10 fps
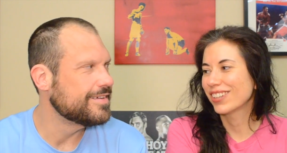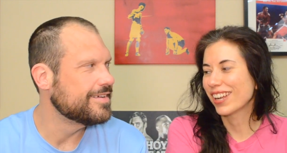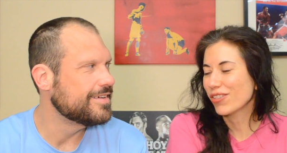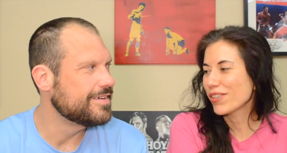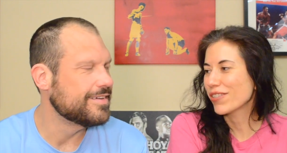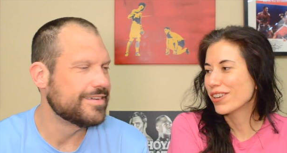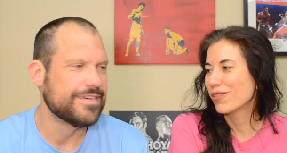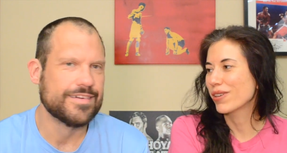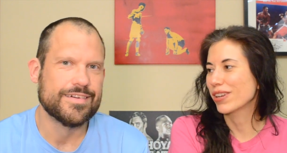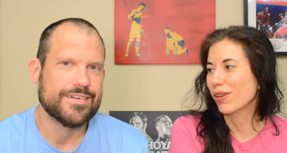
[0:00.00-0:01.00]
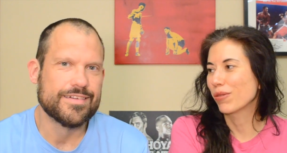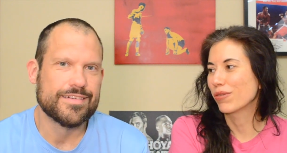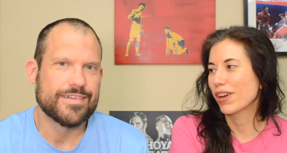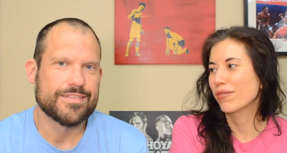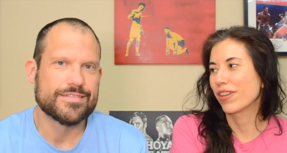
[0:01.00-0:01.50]
Speaker 1: I don't even know what you're
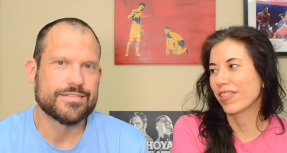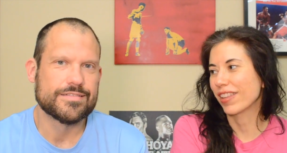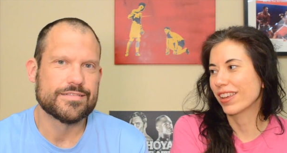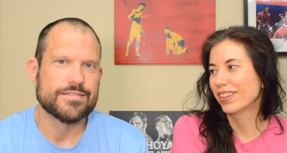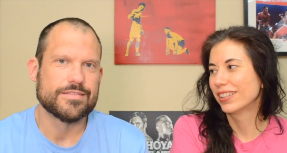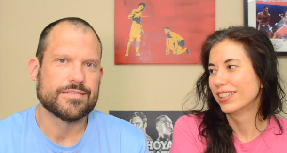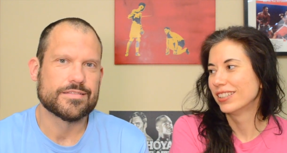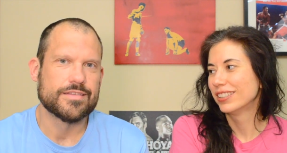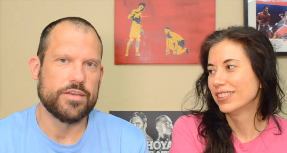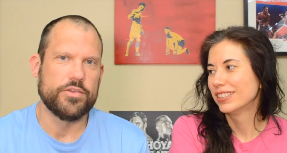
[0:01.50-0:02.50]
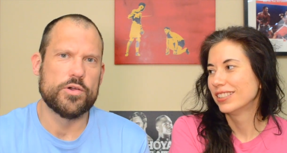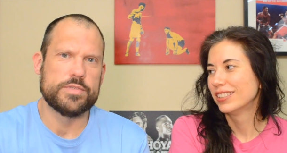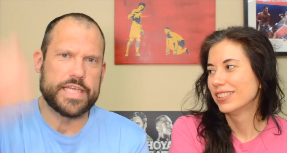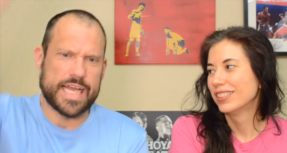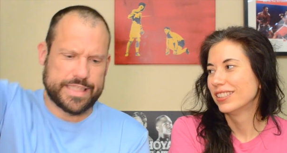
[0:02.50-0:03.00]
referencing.
Speaker 2: A
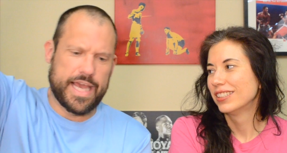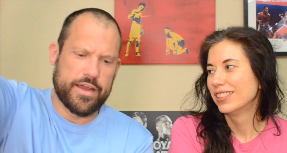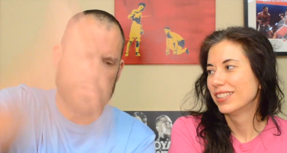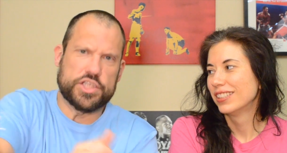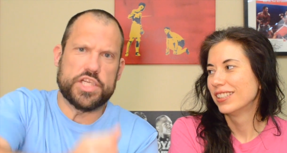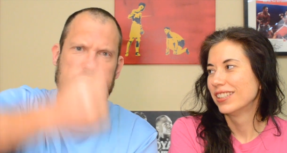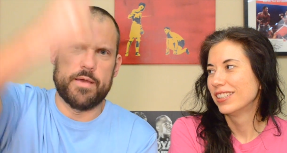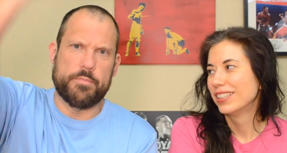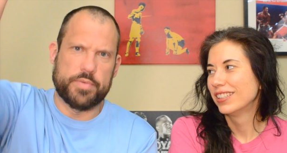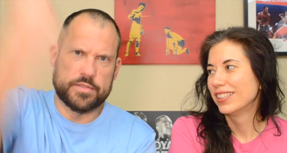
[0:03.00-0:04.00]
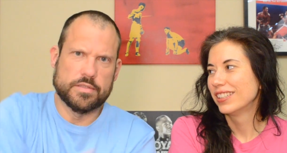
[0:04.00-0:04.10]
new dictatorship.